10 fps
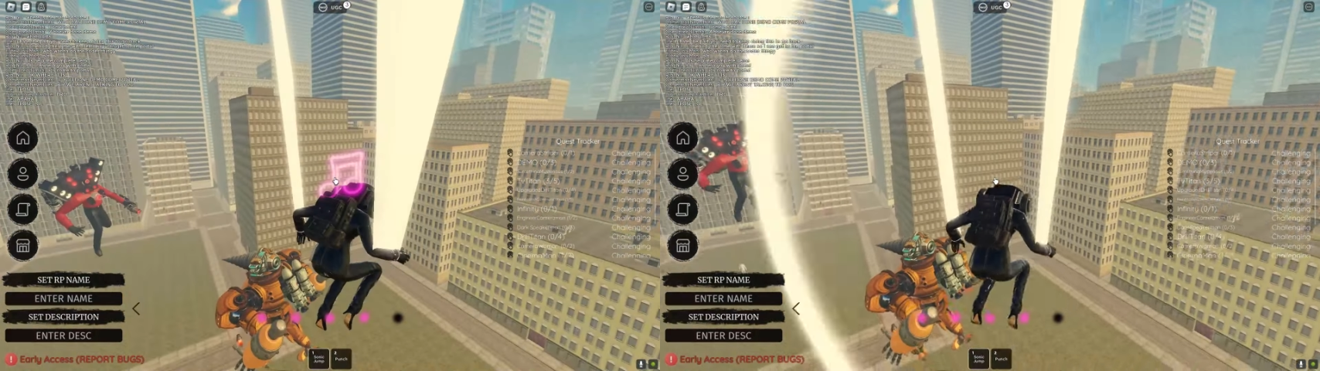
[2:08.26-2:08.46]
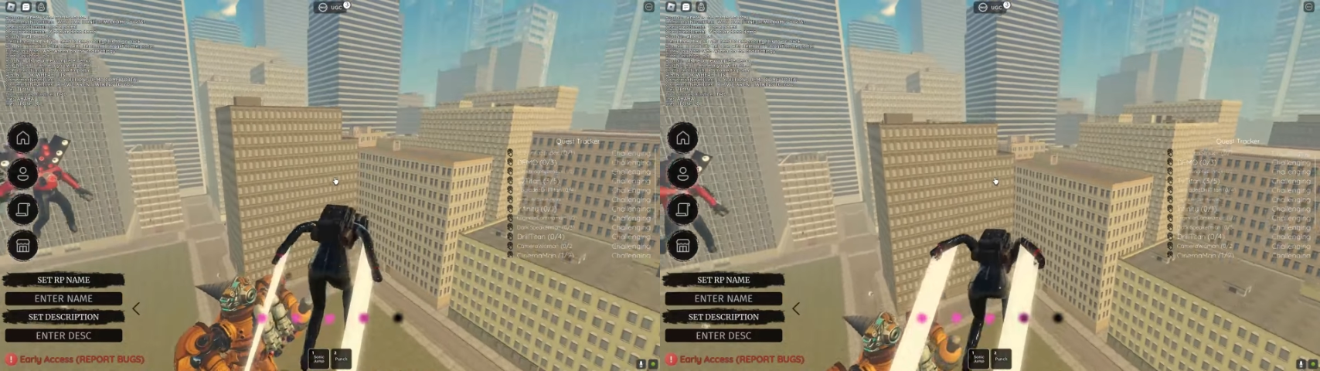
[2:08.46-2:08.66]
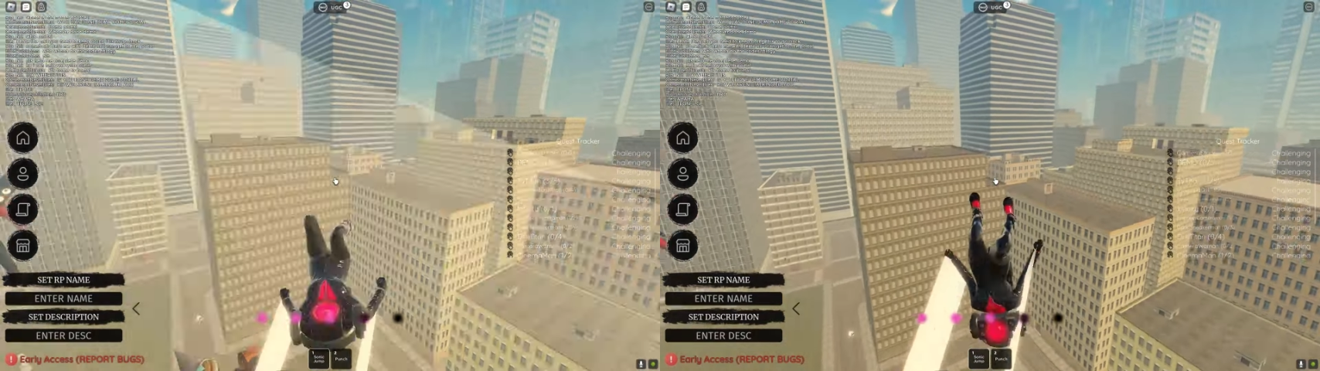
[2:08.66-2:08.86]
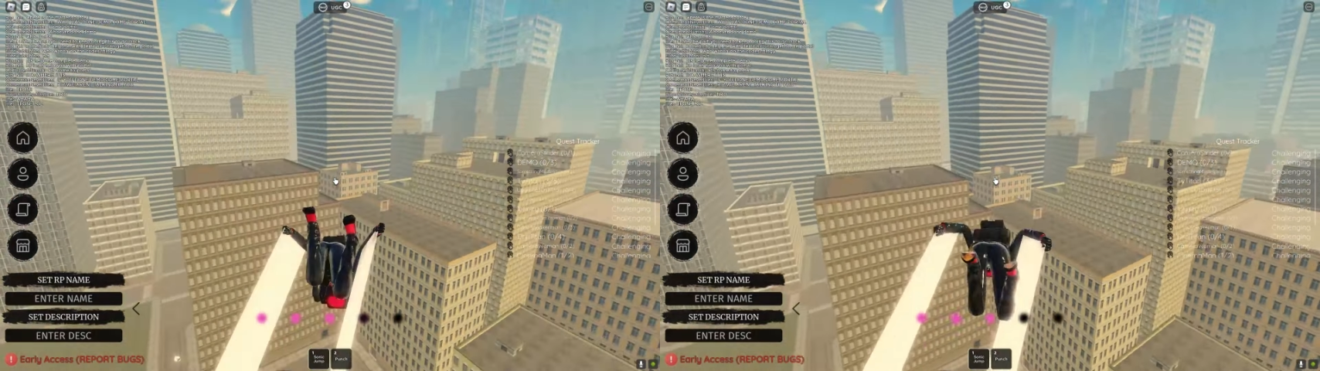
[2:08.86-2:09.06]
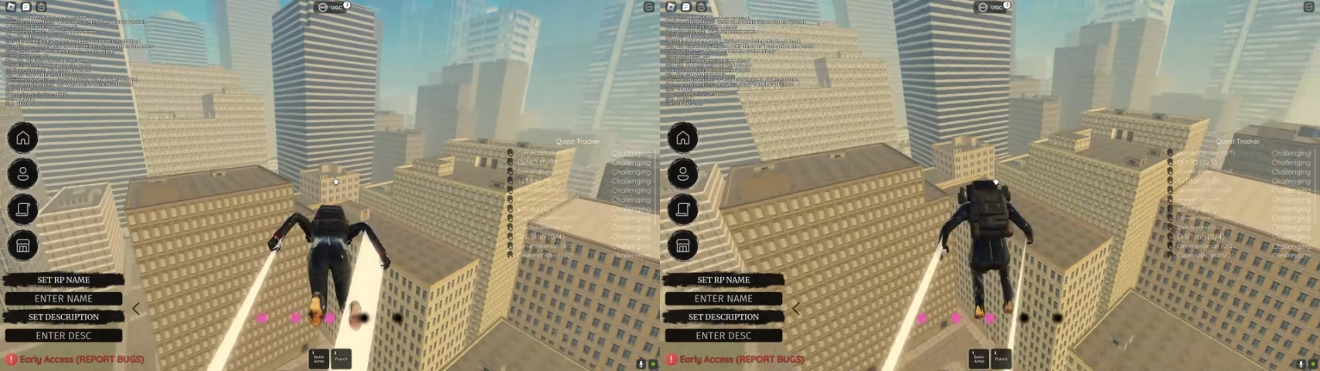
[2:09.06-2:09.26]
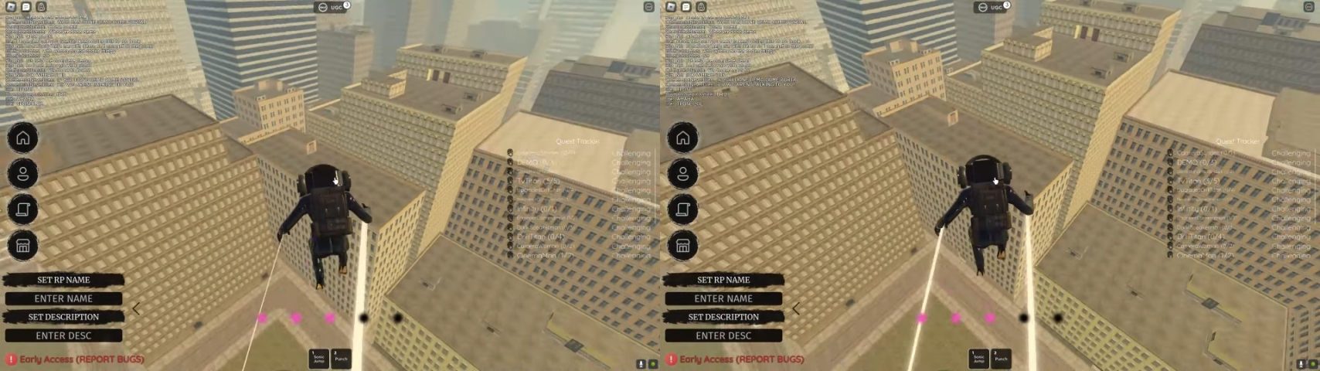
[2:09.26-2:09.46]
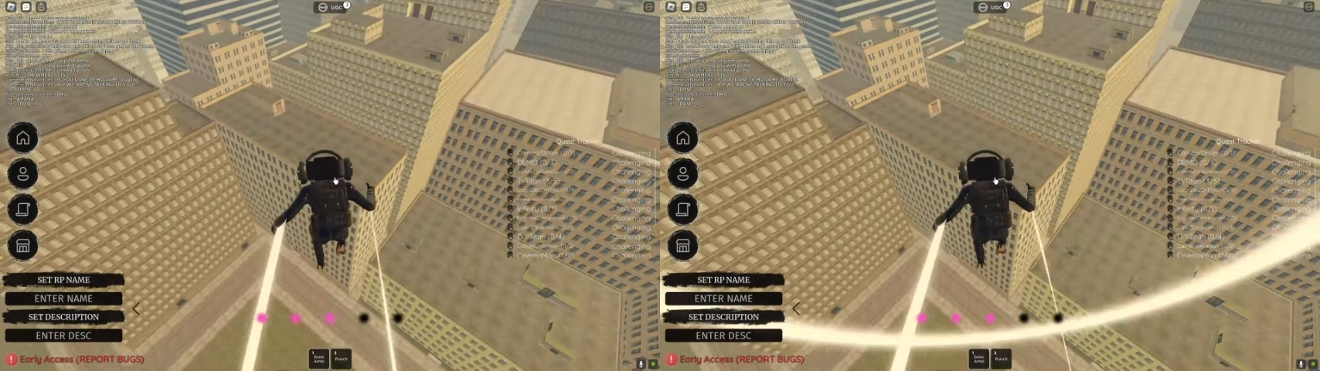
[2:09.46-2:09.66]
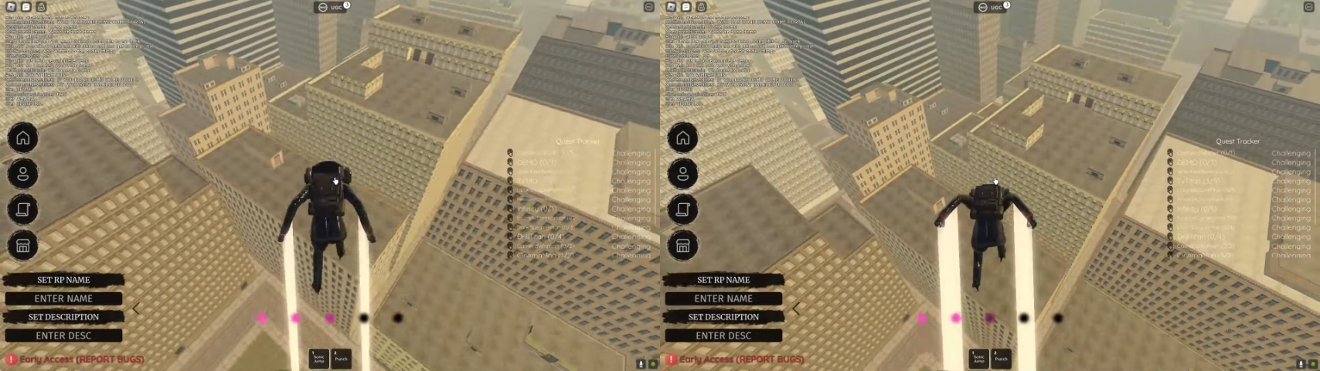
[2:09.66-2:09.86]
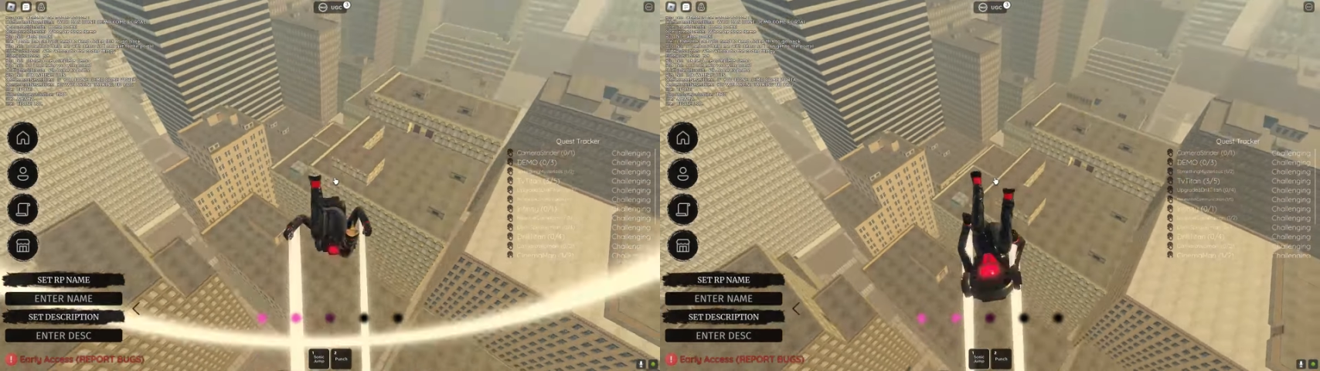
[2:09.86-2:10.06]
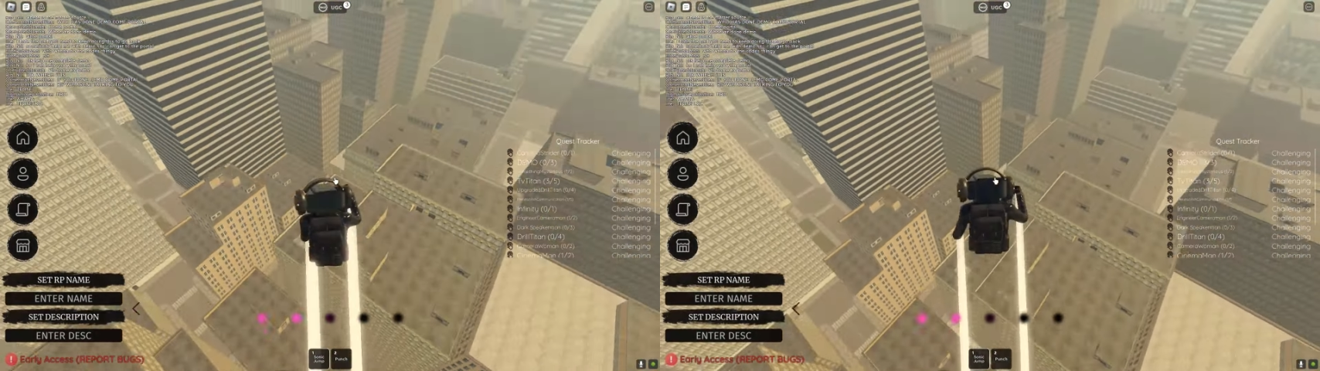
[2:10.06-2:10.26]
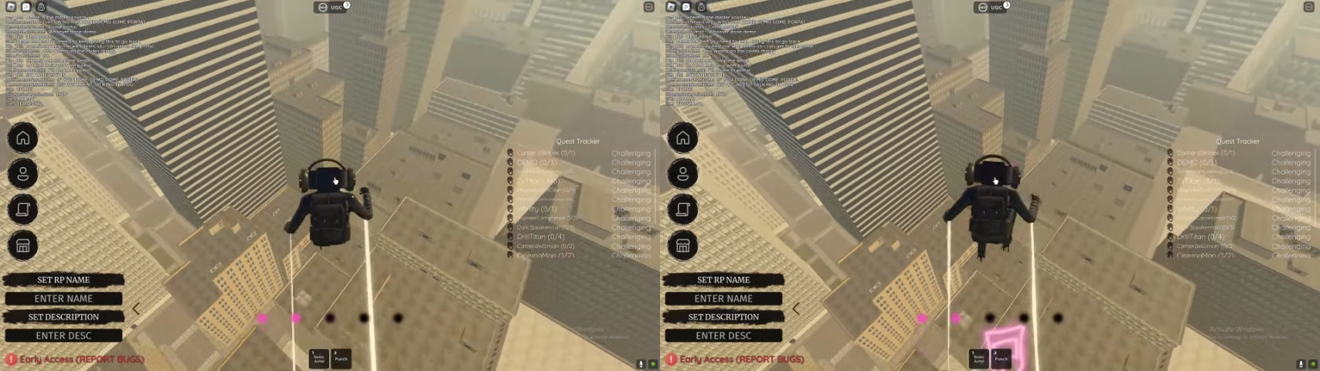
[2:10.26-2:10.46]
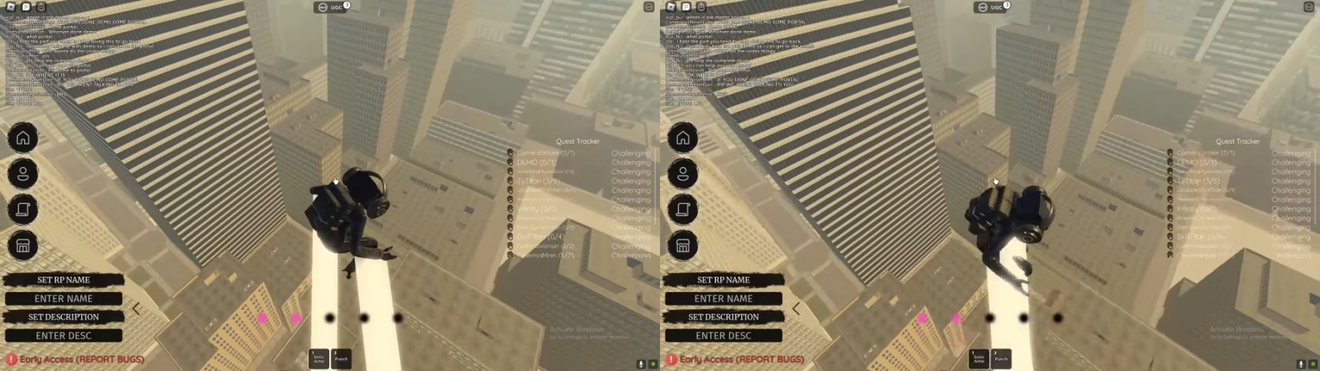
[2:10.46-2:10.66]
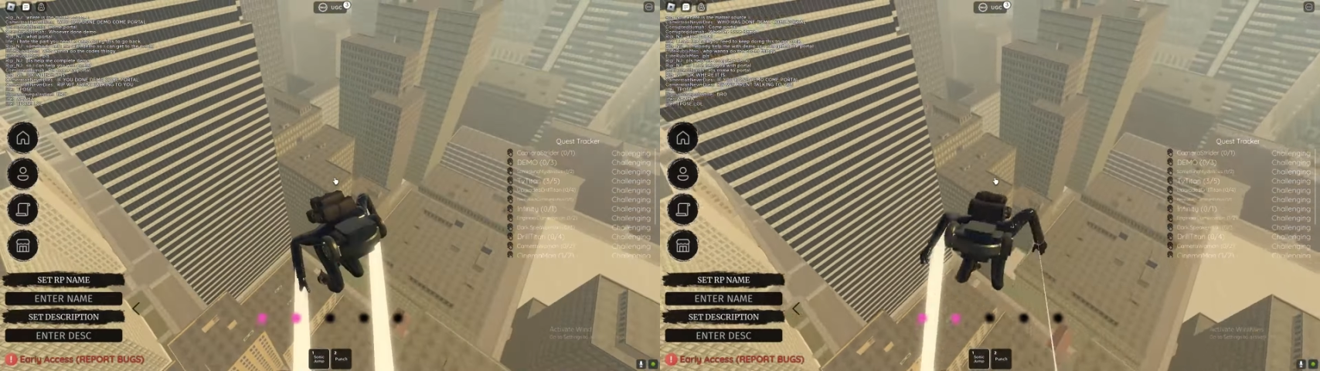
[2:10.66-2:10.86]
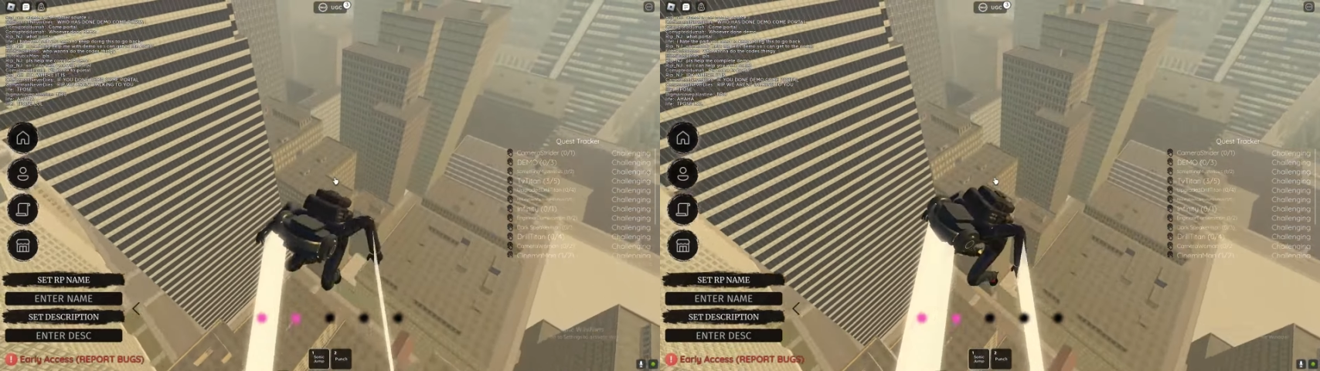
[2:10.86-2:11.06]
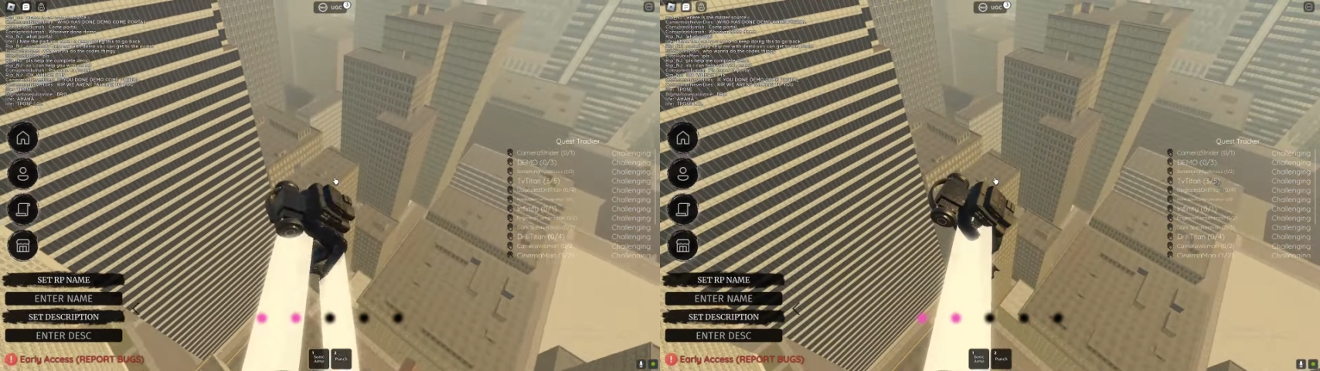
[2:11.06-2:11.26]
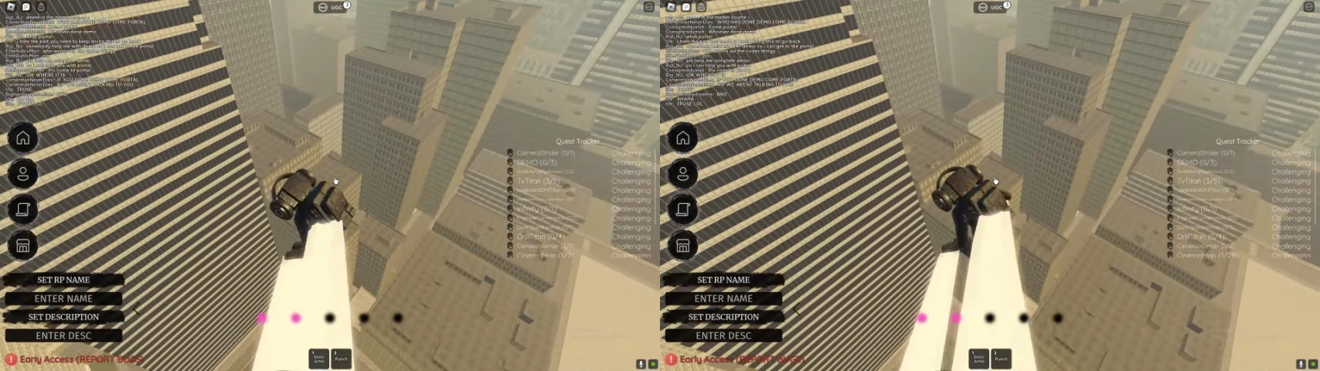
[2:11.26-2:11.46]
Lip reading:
(no speaker visible)